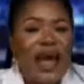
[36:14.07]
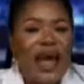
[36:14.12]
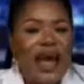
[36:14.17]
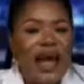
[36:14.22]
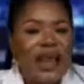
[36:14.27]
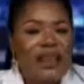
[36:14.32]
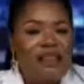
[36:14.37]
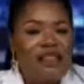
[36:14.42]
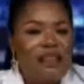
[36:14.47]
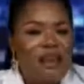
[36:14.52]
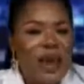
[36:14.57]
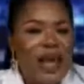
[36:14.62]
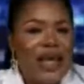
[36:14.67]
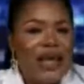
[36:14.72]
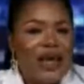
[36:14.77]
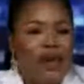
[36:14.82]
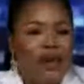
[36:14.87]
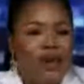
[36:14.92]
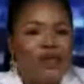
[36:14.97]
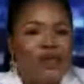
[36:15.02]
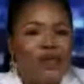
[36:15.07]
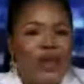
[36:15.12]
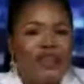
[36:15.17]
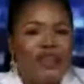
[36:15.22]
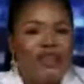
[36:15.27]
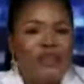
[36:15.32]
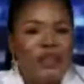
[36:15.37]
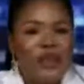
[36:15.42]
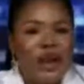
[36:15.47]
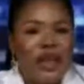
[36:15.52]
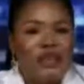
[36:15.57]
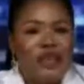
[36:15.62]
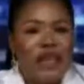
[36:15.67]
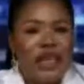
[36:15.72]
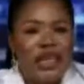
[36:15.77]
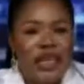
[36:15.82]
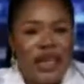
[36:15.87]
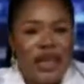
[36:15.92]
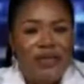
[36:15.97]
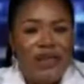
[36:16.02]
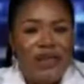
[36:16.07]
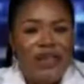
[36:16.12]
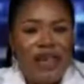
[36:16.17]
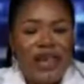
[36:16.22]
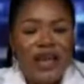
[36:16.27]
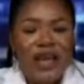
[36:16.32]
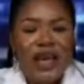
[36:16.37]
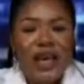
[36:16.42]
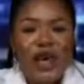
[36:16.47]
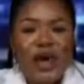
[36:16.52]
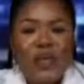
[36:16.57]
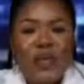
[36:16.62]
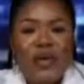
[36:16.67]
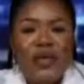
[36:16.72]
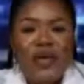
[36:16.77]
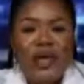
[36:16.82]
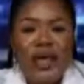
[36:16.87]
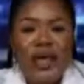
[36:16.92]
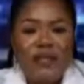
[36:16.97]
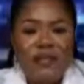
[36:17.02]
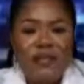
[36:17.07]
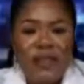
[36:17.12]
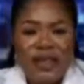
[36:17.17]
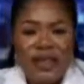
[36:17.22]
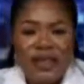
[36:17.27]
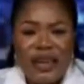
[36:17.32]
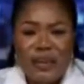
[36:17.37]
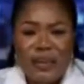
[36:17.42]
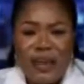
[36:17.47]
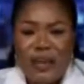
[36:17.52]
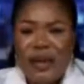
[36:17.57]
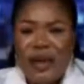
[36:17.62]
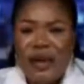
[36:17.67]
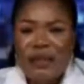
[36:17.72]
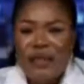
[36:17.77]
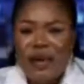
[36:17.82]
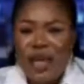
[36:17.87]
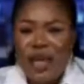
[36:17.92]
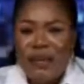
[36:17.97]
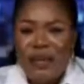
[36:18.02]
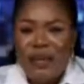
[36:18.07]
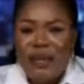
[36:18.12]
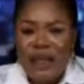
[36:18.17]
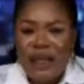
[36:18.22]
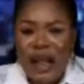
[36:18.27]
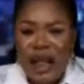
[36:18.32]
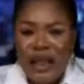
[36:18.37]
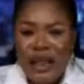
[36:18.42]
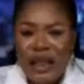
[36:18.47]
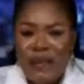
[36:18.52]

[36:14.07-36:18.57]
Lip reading: and the speaker also expressed solidarity with the government and people of Guinea-Bissau.